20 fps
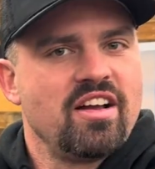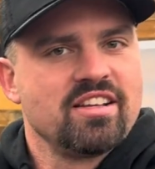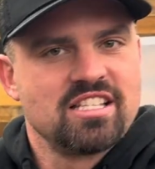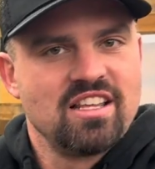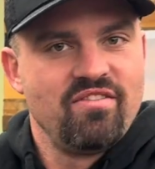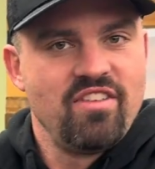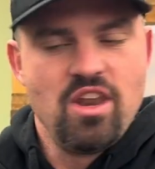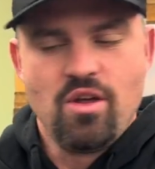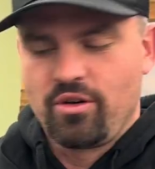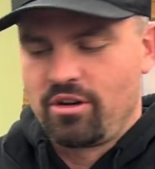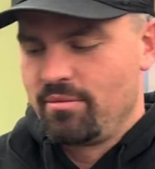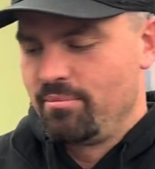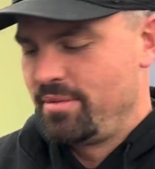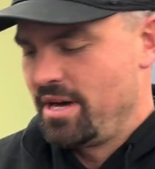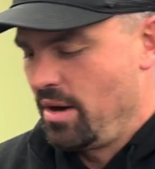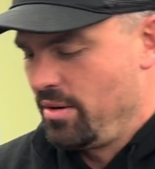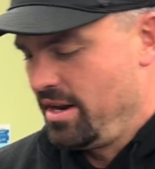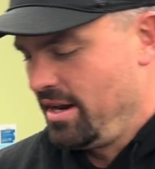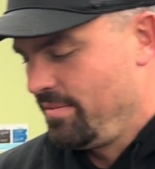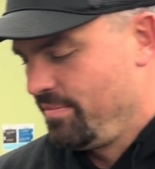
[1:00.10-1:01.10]
it's the video
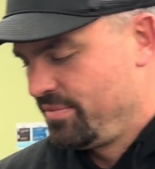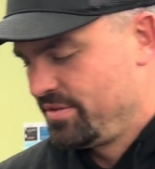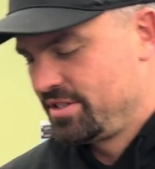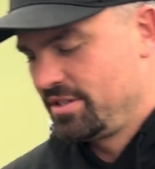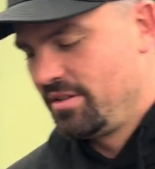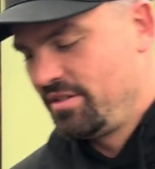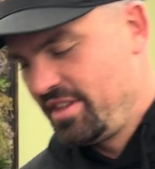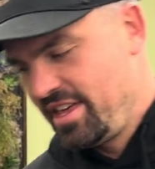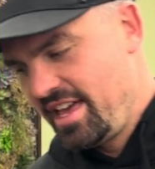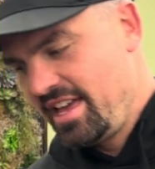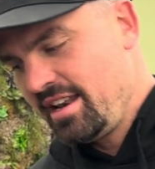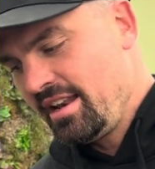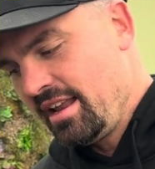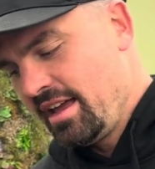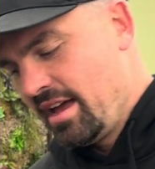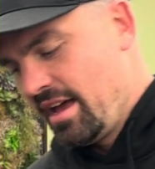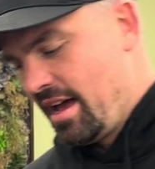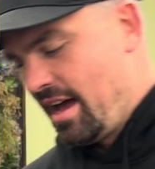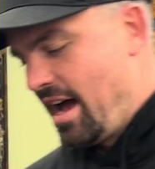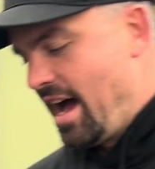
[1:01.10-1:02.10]
component. So then
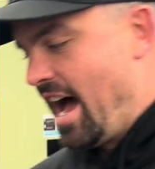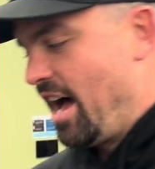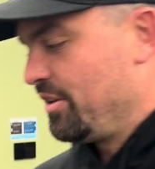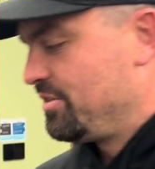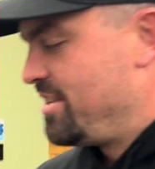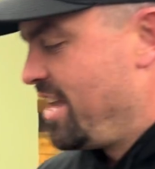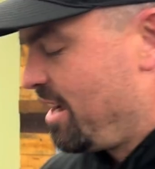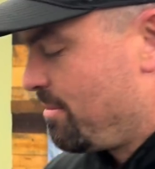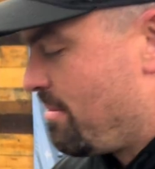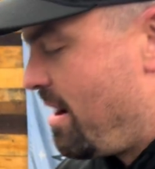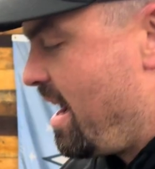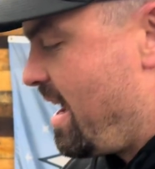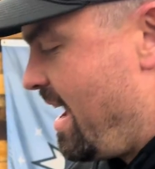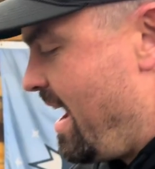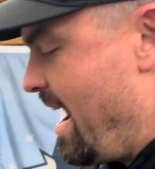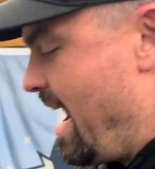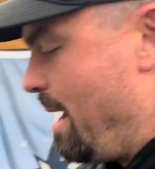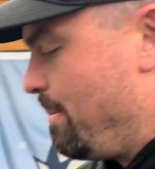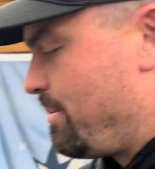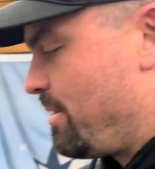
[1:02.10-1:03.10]
I'll take my
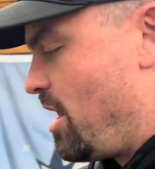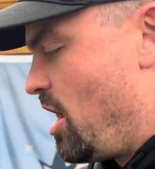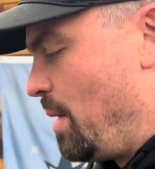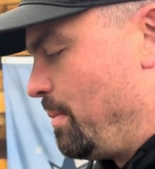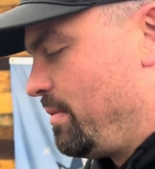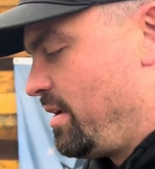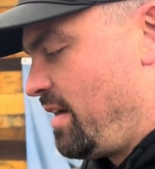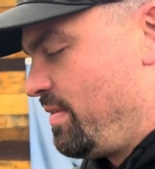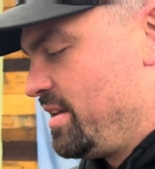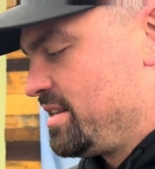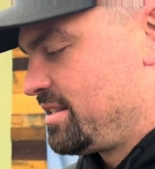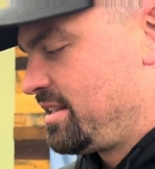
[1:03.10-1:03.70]
app, in this